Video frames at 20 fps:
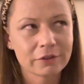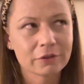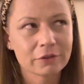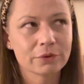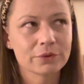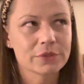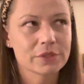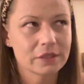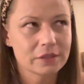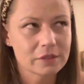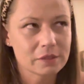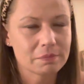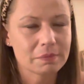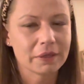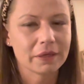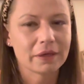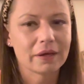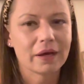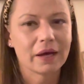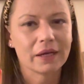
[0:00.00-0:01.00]
those things
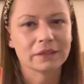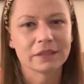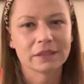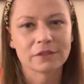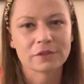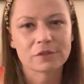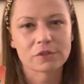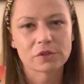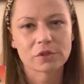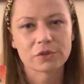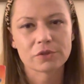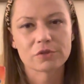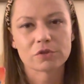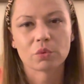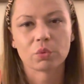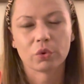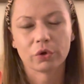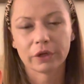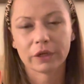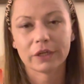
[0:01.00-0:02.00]
behind, and it's also
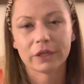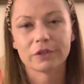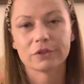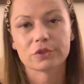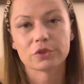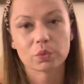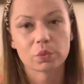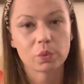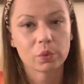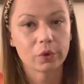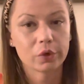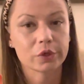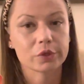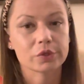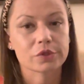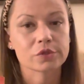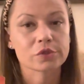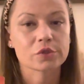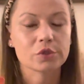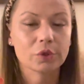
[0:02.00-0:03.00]
working
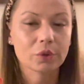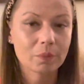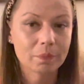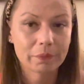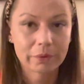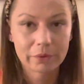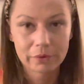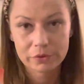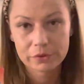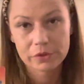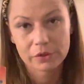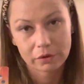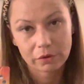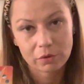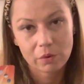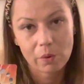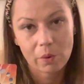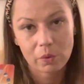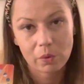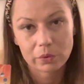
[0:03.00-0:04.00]
towards your personal
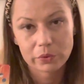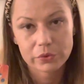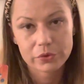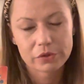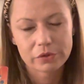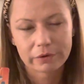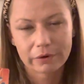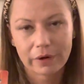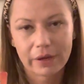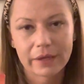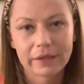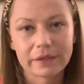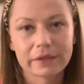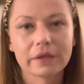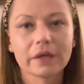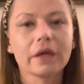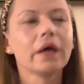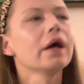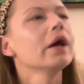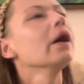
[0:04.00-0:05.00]
goals, right?
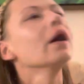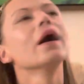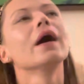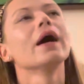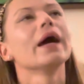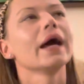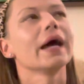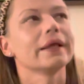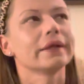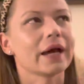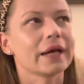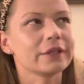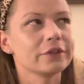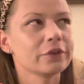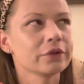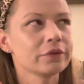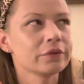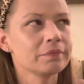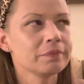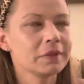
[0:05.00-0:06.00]
And I
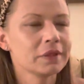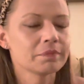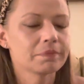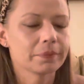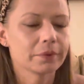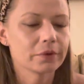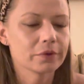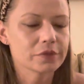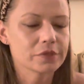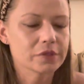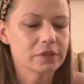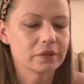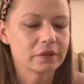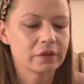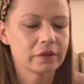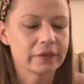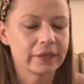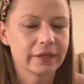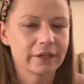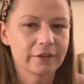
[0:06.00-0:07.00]
don't mean personal,